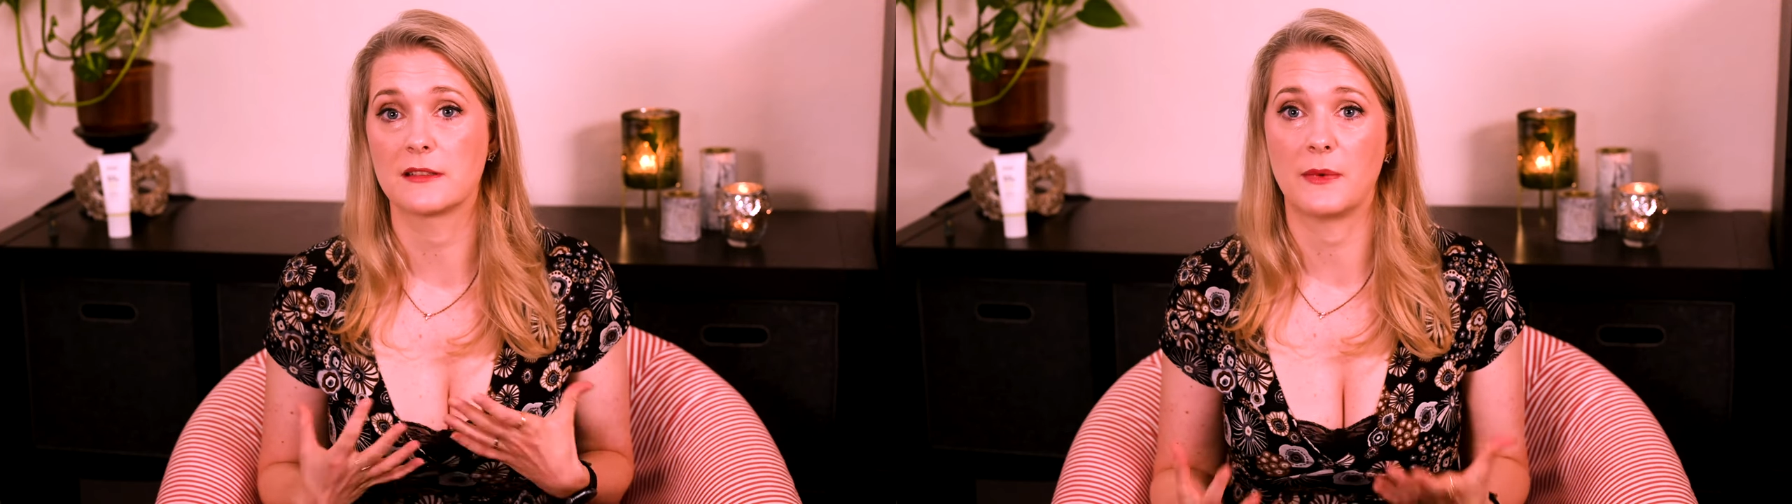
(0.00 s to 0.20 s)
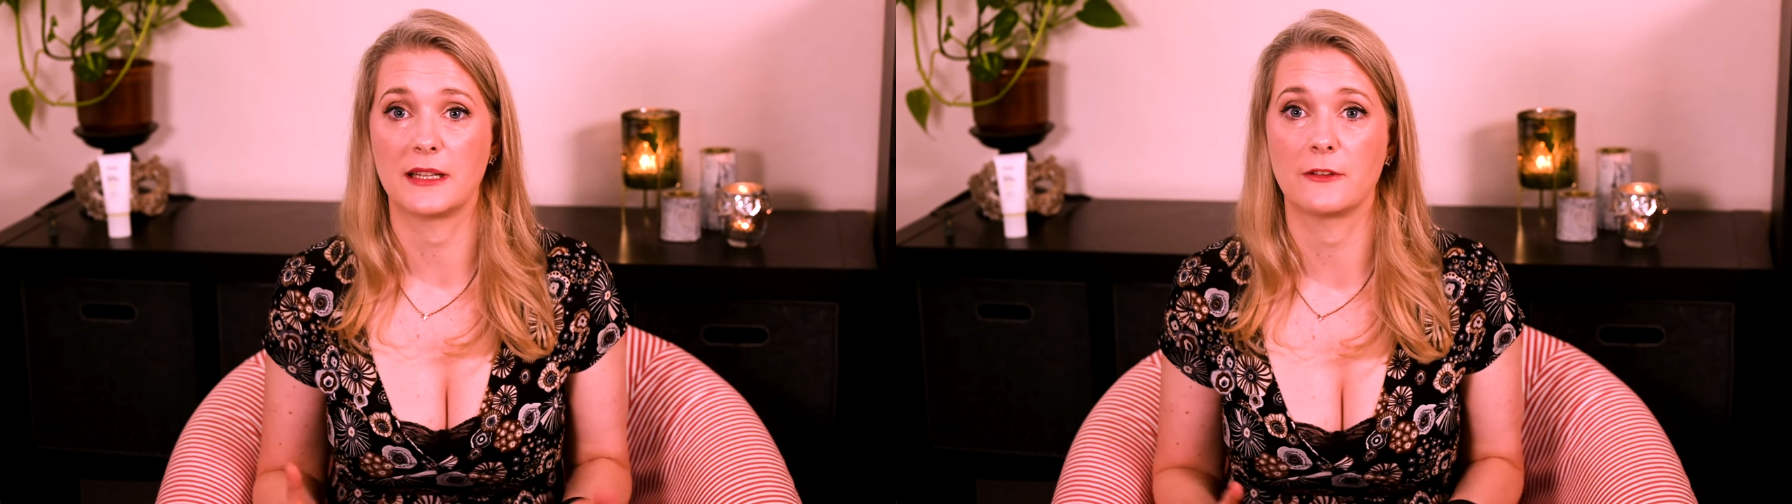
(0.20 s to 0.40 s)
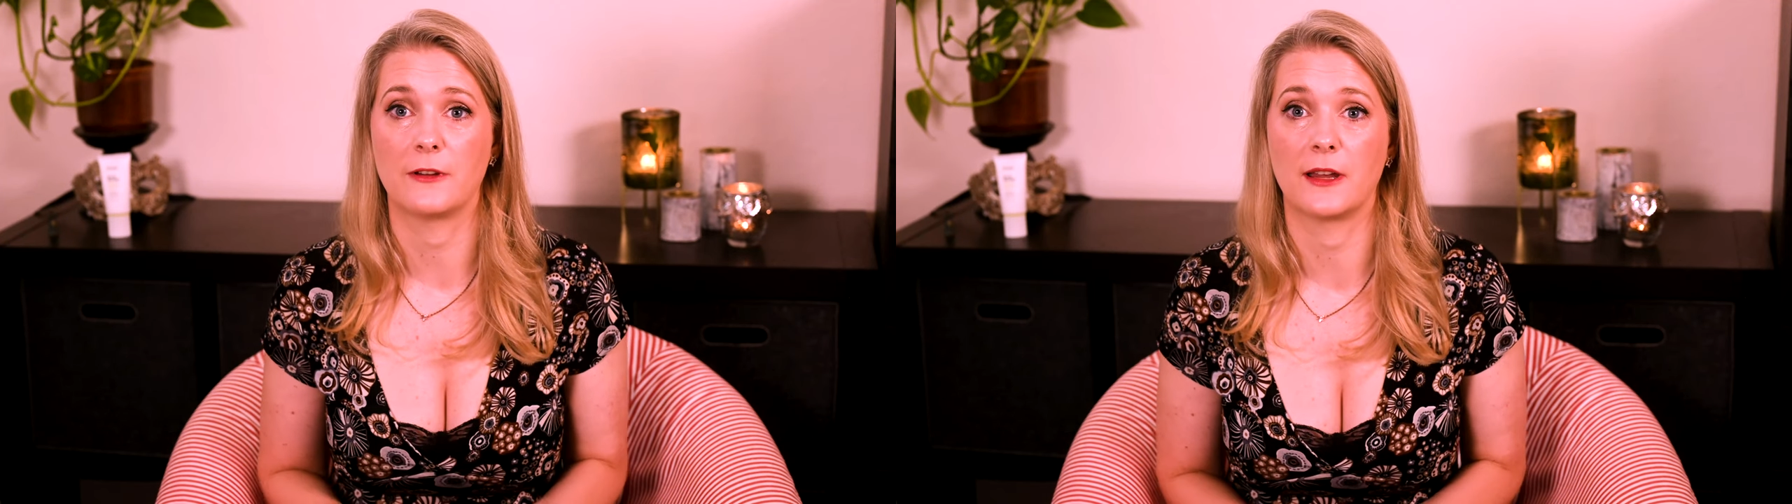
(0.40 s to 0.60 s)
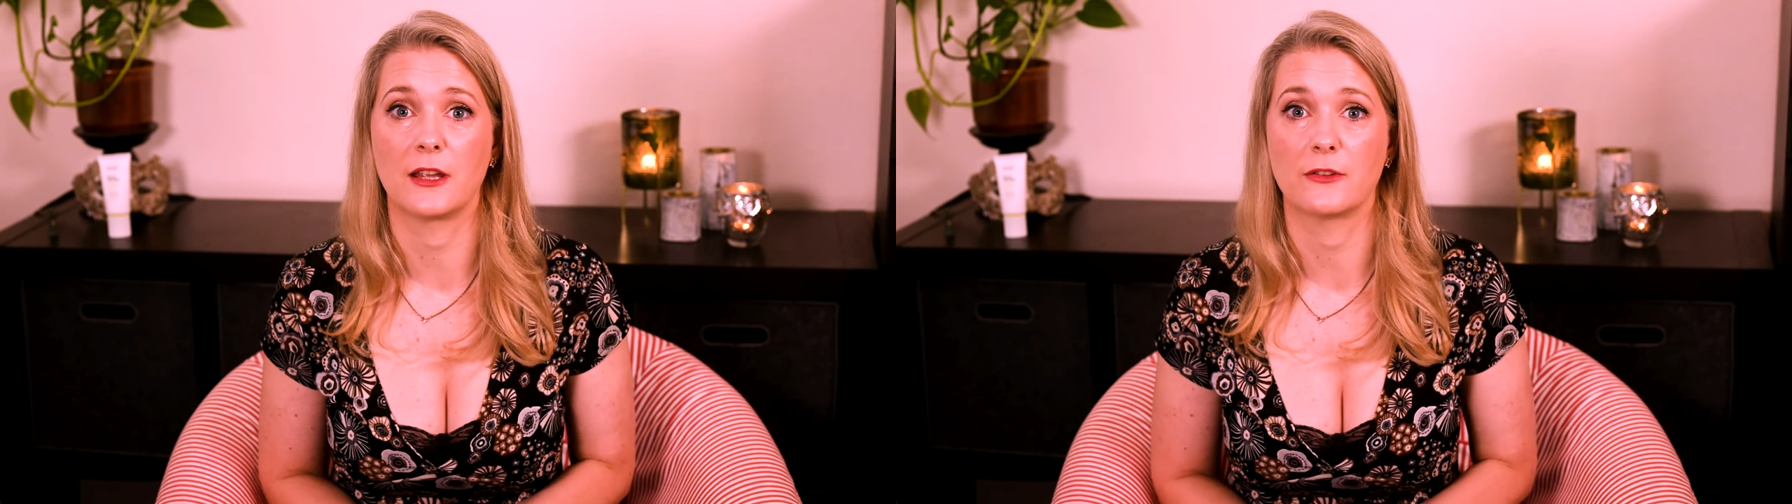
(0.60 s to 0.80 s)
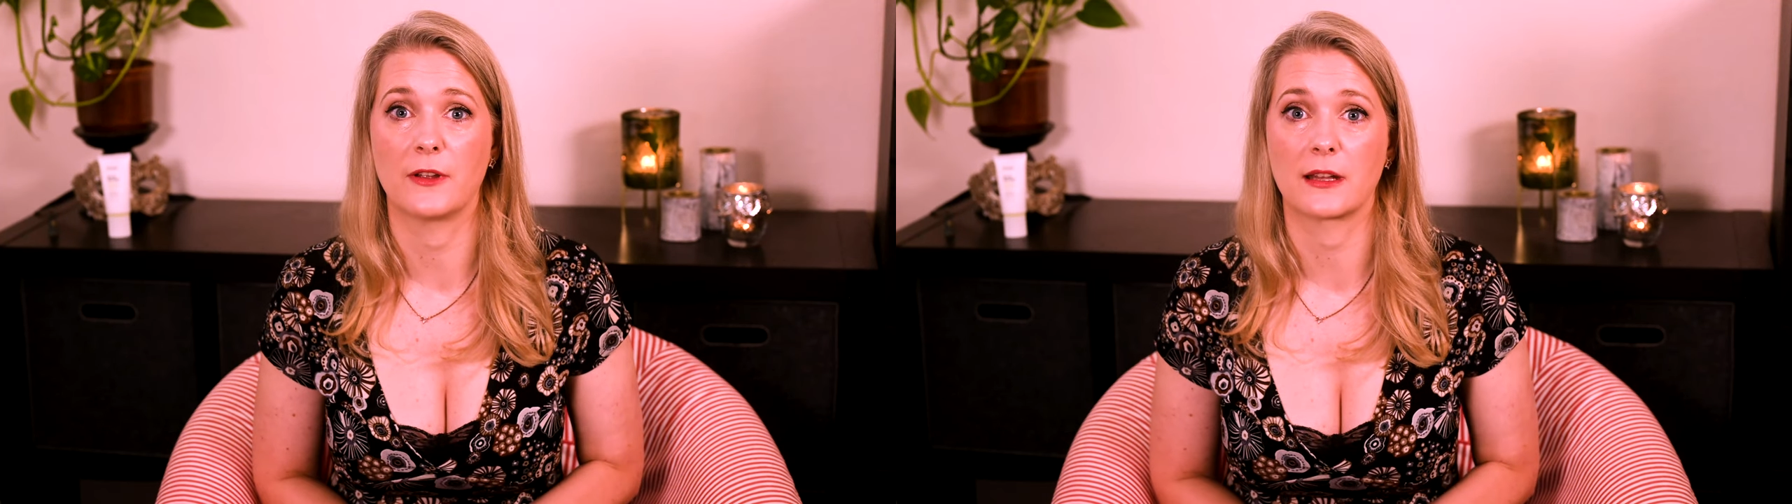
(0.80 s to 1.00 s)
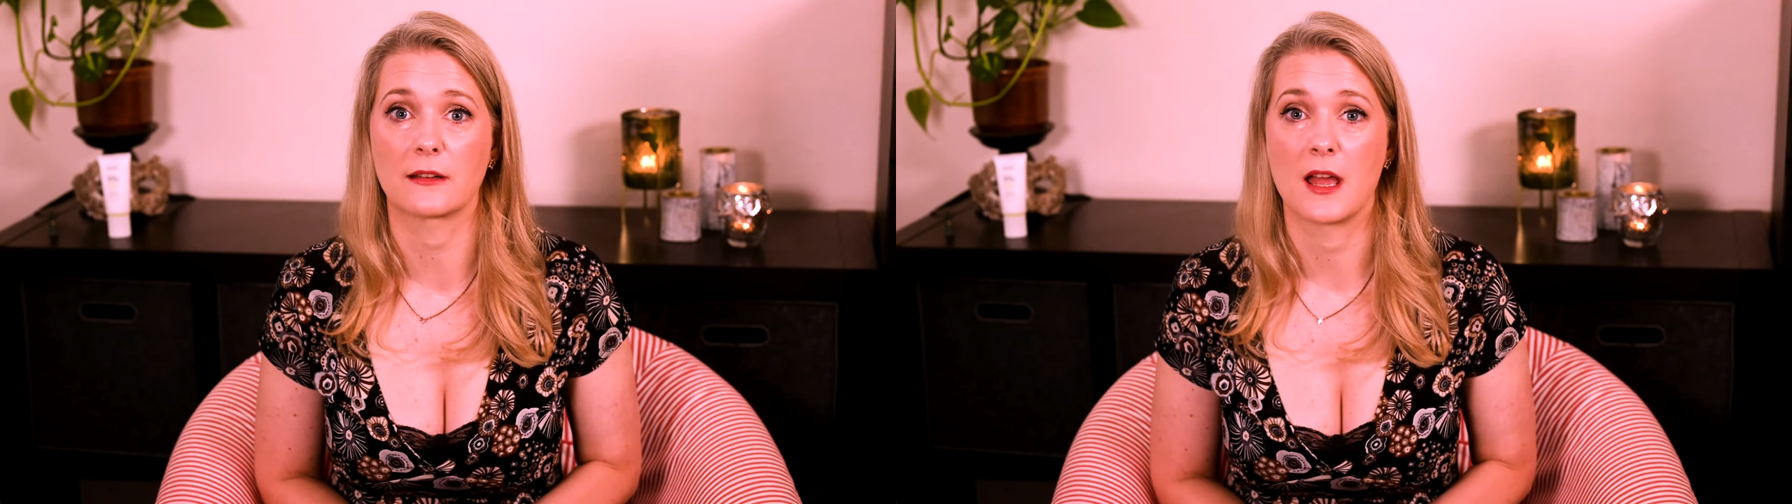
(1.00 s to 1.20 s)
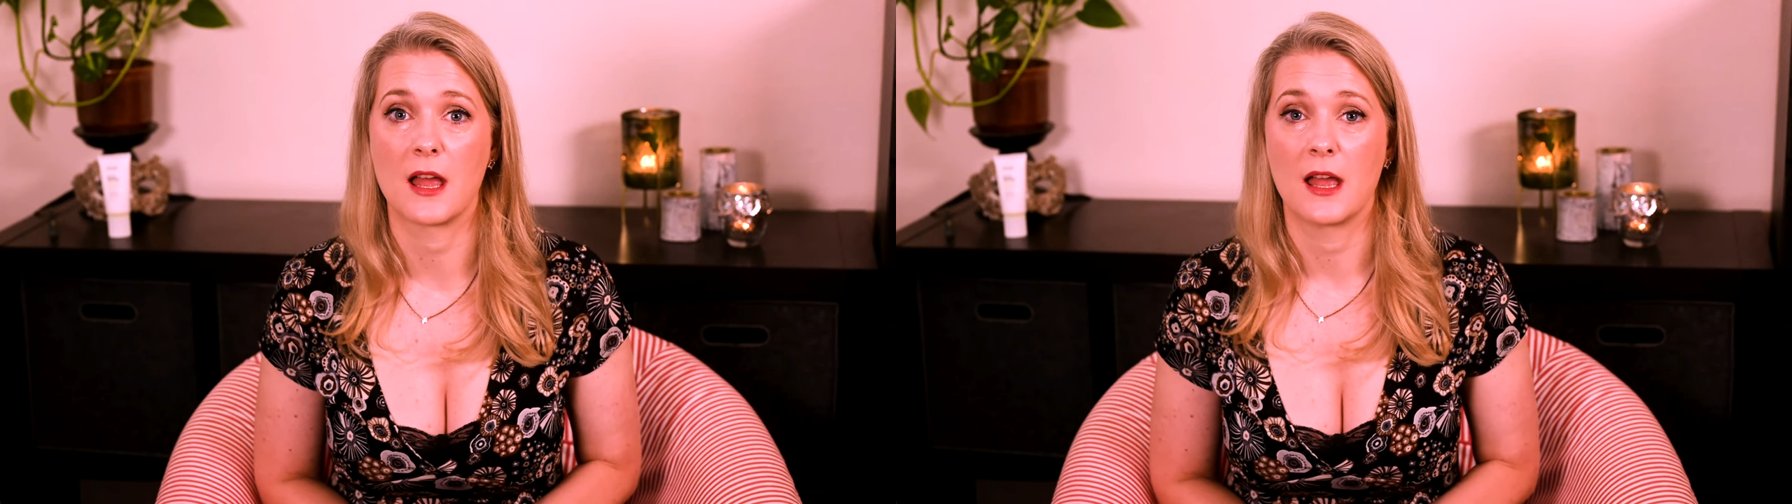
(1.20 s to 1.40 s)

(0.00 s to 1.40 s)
the mattifying effect.